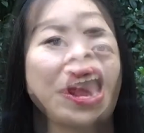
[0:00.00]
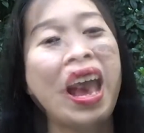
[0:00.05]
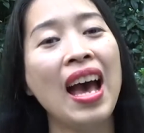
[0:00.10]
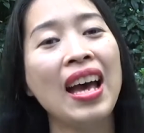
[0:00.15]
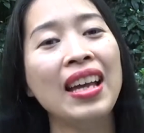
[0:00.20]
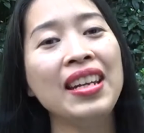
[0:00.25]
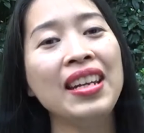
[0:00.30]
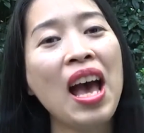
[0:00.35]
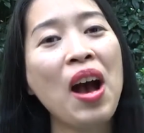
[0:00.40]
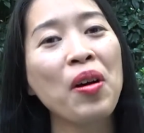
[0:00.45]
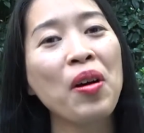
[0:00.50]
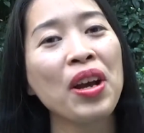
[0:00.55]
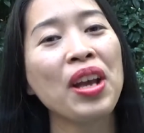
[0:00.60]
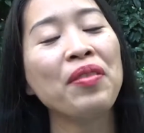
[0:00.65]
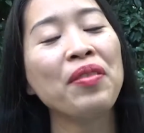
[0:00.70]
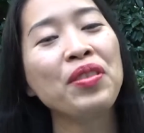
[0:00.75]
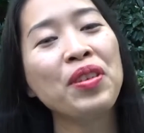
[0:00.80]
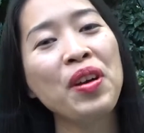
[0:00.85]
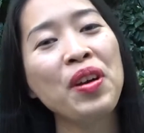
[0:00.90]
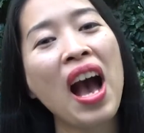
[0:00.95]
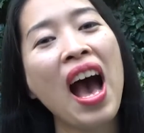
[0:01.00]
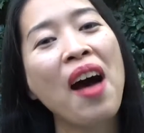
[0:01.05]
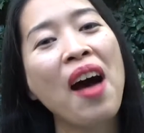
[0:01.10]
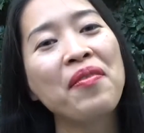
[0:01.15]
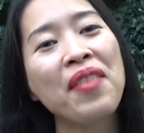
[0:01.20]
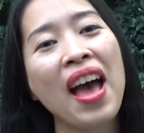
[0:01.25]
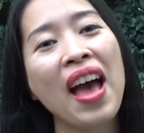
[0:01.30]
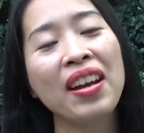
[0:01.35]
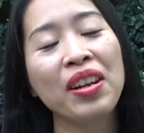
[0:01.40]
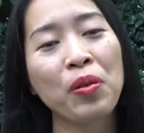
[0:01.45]
Now, if you have
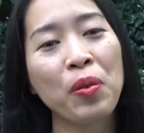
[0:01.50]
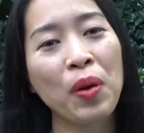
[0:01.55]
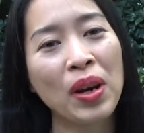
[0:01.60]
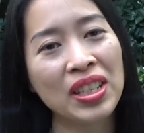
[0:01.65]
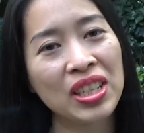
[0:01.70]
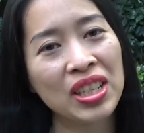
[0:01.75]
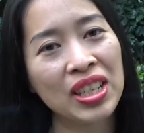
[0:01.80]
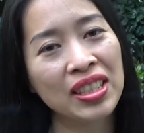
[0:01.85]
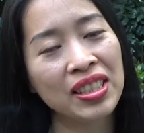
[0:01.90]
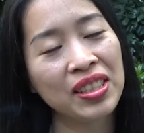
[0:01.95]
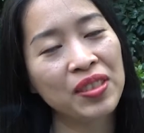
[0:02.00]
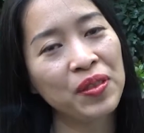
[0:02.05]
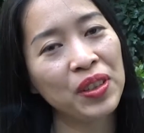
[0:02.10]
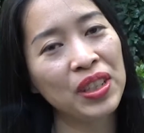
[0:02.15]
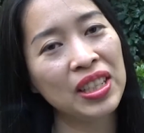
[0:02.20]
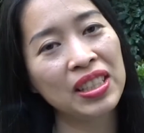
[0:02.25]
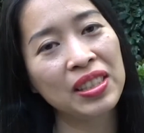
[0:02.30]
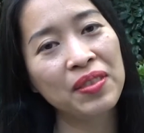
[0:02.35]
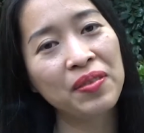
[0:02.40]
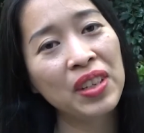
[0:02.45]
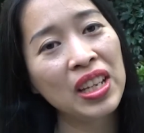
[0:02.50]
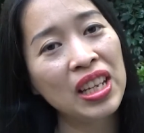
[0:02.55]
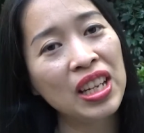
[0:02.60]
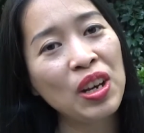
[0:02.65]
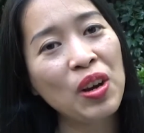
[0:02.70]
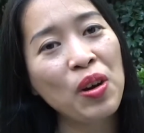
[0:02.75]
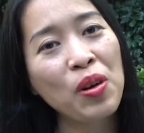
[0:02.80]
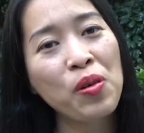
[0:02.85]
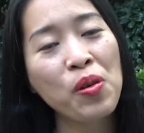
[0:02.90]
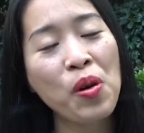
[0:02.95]
any questions for this
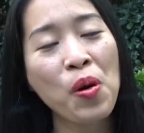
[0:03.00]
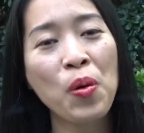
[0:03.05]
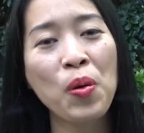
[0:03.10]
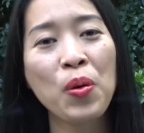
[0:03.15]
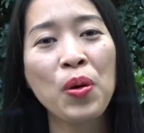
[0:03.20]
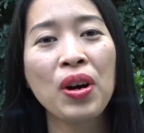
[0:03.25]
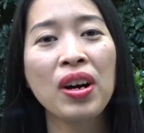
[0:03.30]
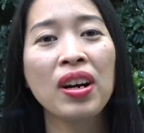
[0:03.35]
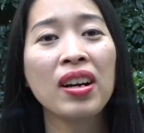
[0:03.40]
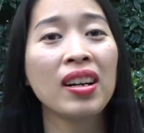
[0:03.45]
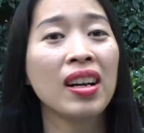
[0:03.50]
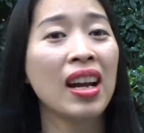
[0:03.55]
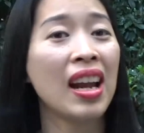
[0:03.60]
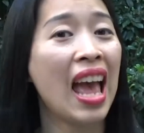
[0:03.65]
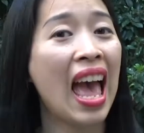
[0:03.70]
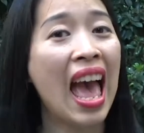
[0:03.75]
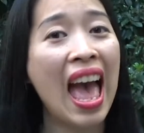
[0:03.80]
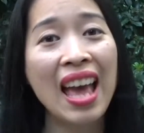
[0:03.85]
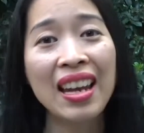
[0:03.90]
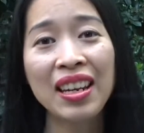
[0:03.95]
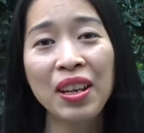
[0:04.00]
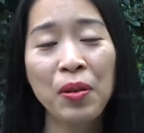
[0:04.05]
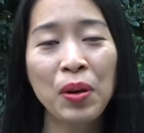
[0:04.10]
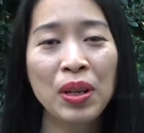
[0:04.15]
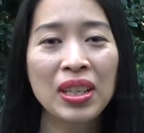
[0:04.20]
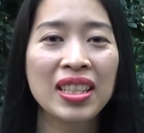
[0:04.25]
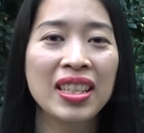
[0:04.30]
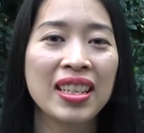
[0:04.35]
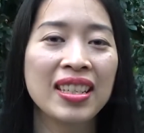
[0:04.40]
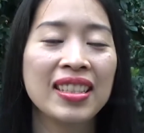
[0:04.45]
video or any
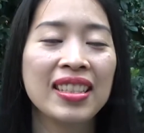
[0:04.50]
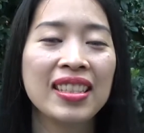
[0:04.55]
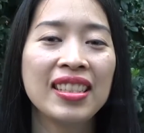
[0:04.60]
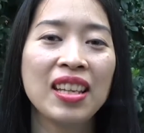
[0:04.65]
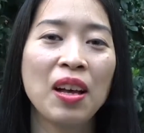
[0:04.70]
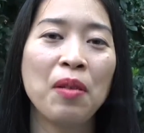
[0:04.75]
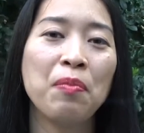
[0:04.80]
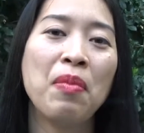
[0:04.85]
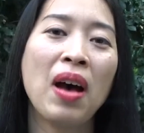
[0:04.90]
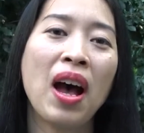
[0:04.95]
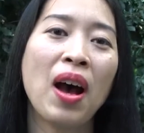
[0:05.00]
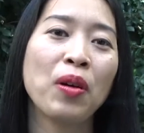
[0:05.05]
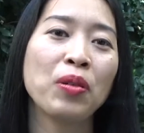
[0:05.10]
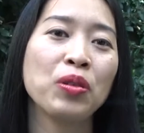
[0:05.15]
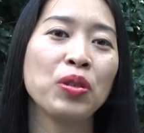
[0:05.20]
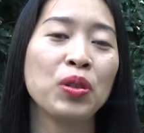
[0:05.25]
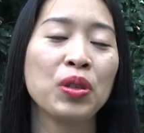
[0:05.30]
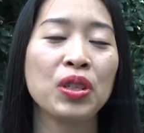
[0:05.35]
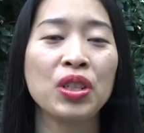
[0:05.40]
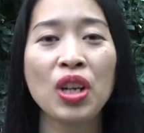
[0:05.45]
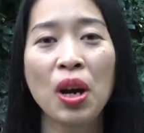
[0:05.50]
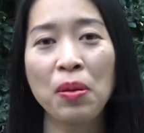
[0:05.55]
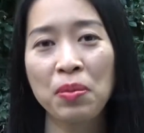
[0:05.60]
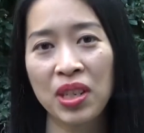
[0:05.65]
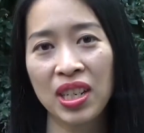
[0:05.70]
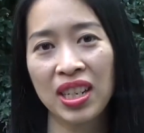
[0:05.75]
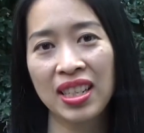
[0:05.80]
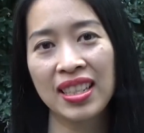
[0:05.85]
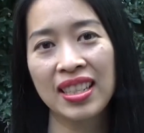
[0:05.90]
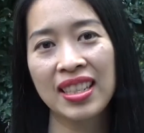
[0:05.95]
questions about your job
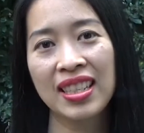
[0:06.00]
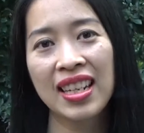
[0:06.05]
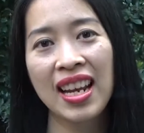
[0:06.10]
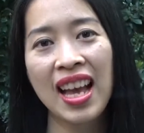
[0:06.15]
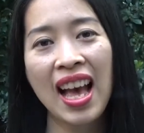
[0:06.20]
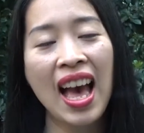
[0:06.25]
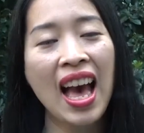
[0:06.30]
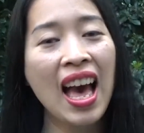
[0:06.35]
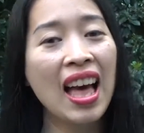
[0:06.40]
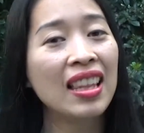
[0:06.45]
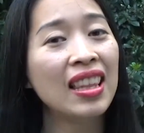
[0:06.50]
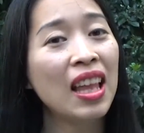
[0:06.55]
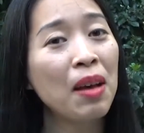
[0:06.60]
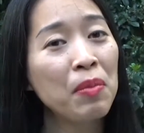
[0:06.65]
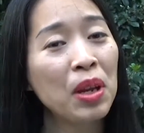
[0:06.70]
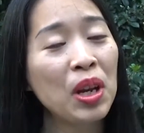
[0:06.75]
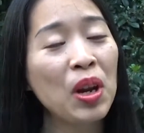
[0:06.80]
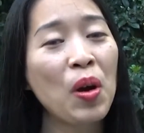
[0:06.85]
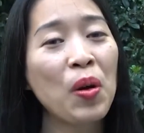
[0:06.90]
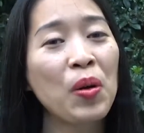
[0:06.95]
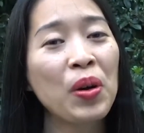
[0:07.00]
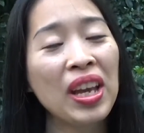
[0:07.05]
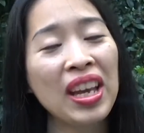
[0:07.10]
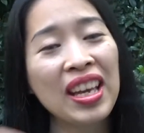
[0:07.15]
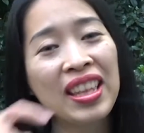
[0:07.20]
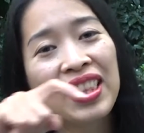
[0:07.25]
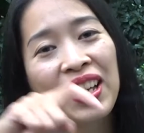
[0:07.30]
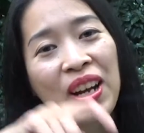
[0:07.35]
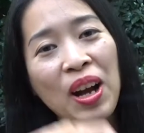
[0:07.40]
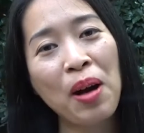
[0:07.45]
search, let me know
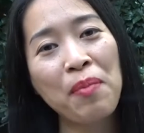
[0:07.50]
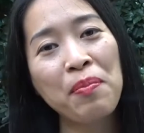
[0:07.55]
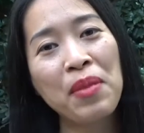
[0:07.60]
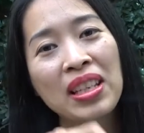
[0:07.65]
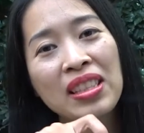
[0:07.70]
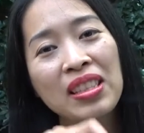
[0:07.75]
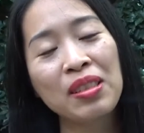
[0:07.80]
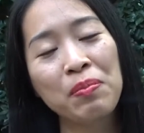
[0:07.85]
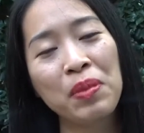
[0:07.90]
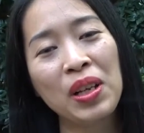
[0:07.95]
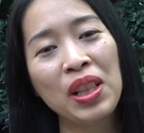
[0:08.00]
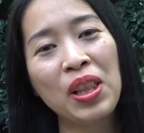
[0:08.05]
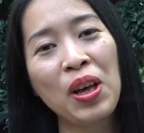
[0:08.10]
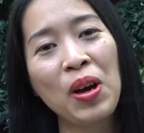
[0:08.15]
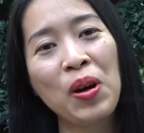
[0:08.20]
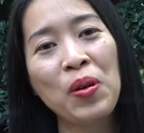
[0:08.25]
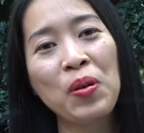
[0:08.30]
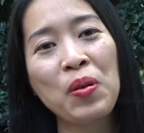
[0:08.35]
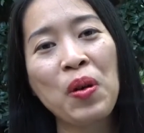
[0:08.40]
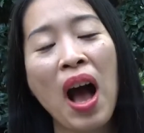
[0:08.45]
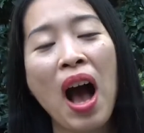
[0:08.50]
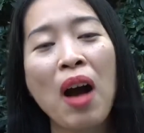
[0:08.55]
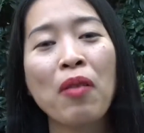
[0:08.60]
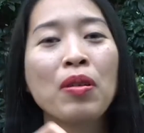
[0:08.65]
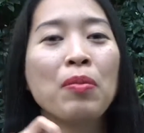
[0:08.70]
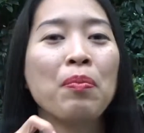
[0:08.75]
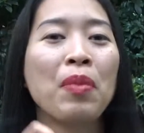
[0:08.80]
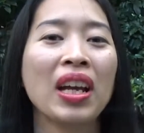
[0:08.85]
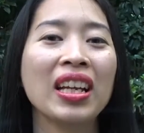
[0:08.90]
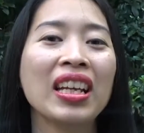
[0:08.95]
in the comments below. I will
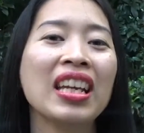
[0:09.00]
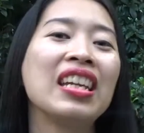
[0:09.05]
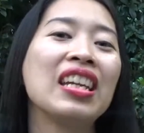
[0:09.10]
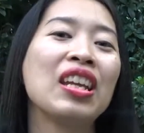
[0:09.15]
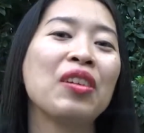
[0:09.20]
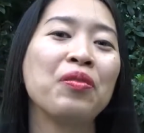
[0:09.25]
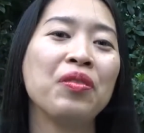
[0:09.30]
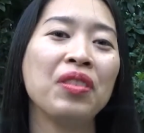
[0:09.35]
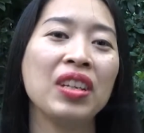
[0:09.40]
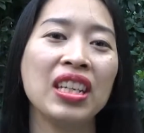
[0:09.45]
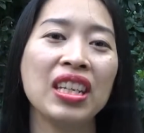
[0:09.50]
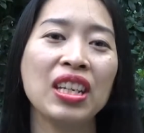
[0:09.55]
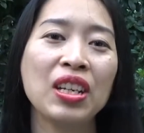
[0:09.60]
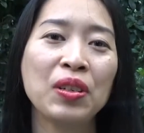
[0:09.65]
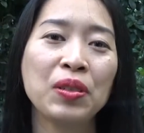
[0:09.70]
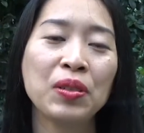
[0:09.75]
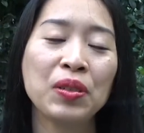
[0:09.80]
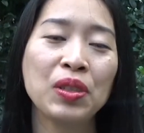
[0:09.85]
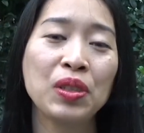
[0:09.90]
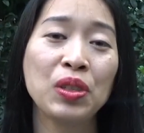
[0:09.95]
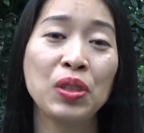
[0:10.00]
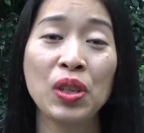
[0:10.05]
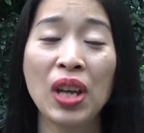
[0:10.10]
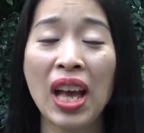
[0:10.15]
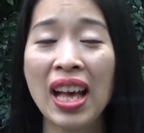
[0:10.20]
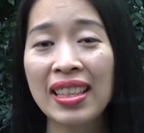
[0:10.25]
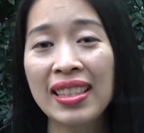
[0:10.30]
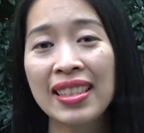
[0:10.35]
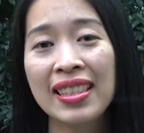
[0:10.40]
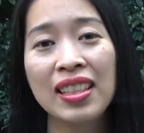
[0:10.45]
make new videos to
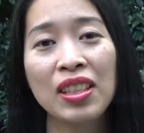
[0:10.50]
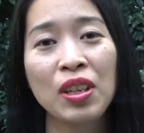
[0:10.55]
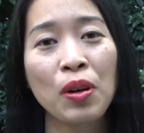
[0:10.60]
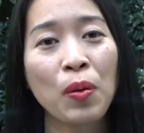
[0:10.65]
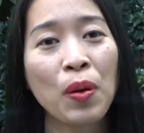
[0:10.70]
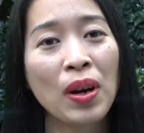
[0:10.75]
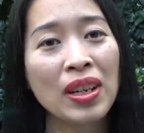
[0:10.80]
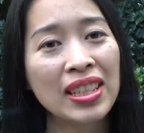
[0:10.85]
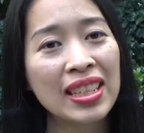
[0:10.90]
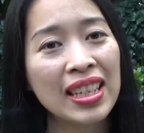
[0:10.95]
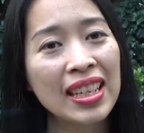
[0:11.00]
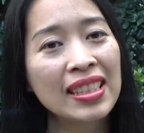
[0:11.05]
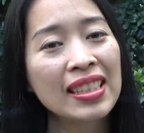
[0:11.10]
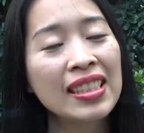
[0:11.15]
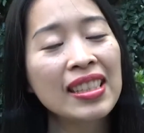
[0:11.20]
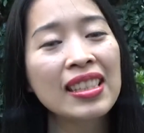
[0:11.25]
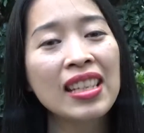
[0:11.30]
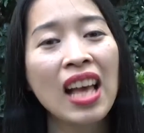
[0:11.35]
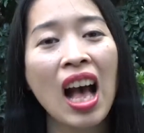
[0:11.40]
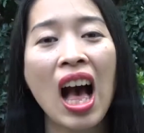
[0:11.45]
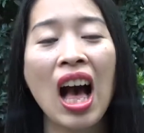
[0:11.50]
answer your questions.